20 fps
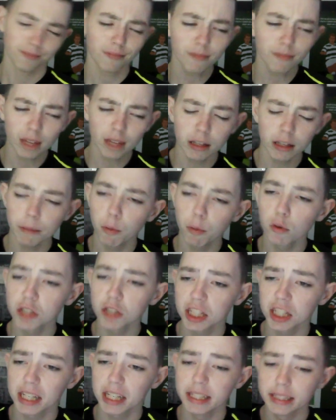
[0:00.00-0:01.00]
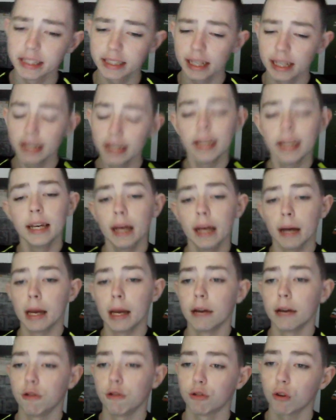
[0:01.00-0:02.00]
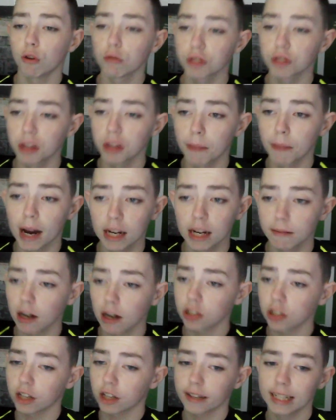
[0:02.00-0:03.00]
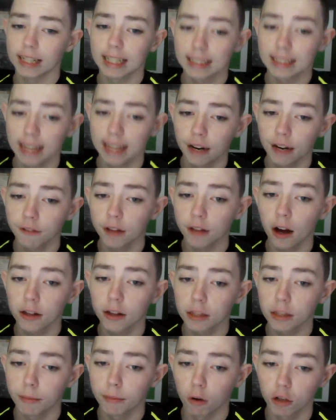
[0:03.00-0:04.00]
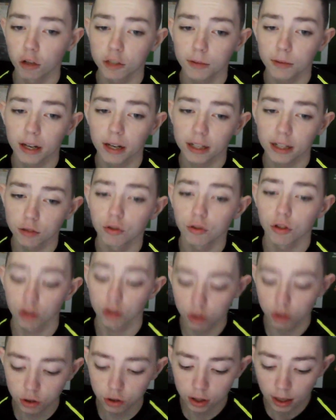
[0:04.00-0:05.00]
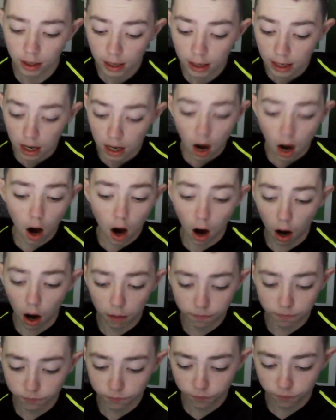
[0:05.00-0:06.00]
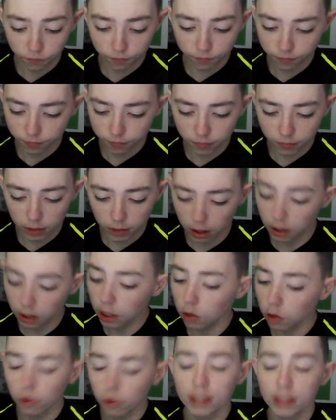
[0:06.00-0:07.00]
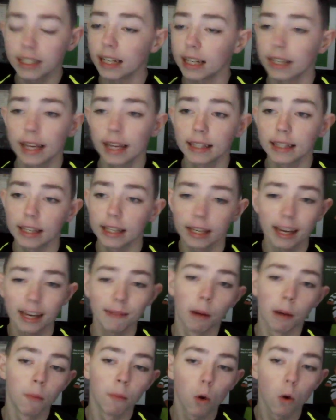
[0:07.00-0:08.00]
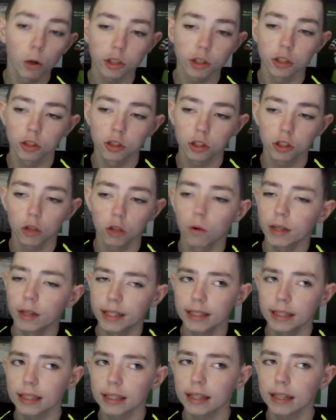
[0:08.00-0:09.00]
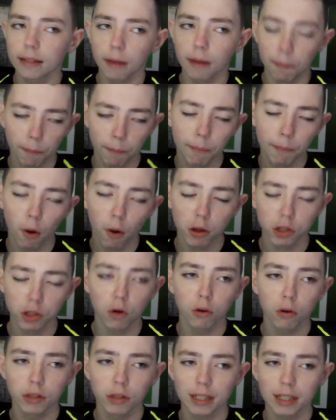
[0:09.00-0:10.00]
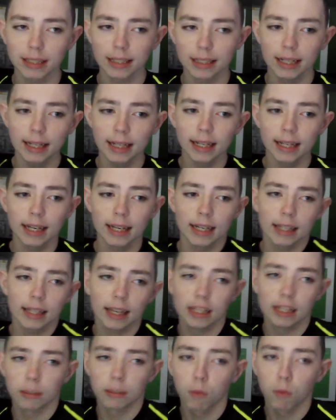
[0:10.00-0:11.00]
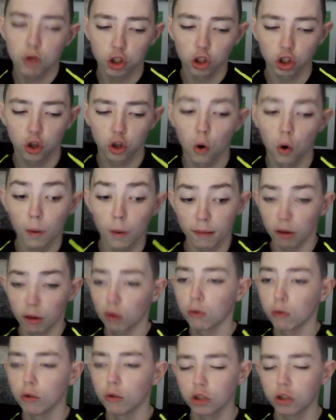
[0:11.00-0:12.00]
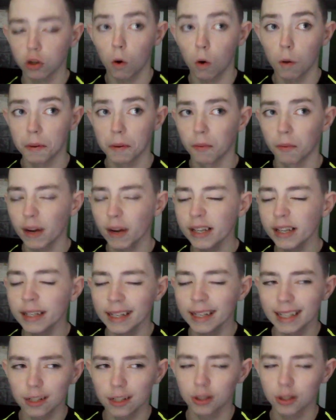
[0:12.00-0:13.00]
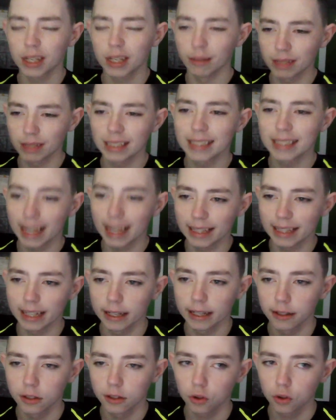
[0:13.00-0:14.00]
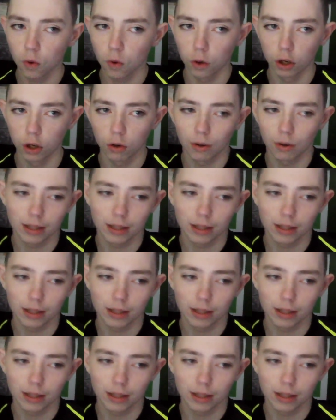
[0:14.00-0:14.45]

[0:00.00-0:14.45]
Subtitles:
the Portuguese. He was also the man of the match. I think he deserved that, to be honest with you. I think he was really good. You know, you've seen at the end of the game, emotions, you know, he did. Postecoglou doesn't let his emotions go when we lose or we win. He just keeps it steady. So, you know,